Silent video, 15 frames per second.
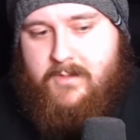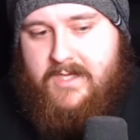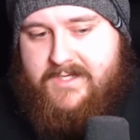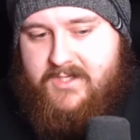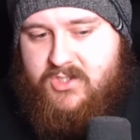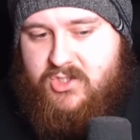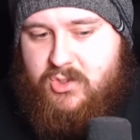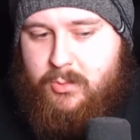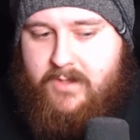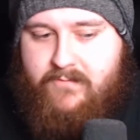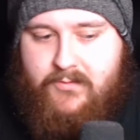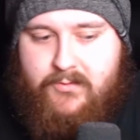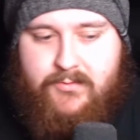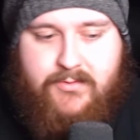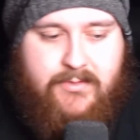And it
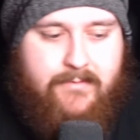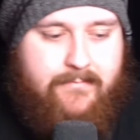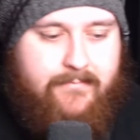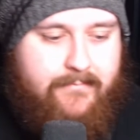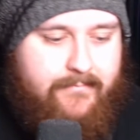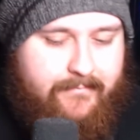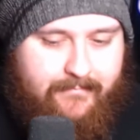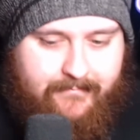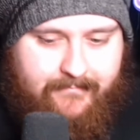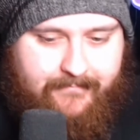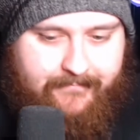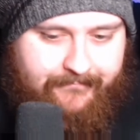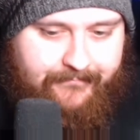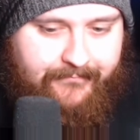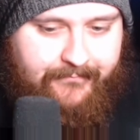swivels,
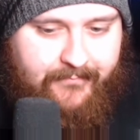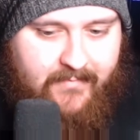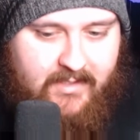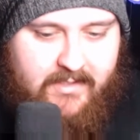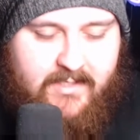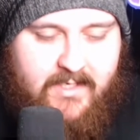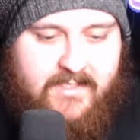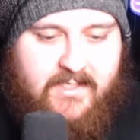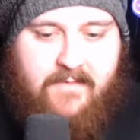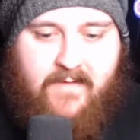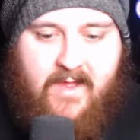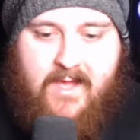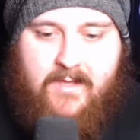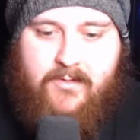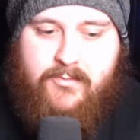it doesn't have
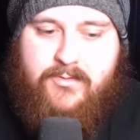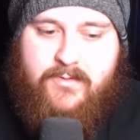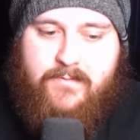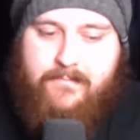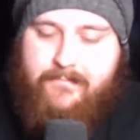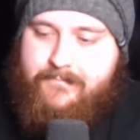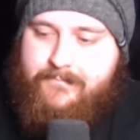handles.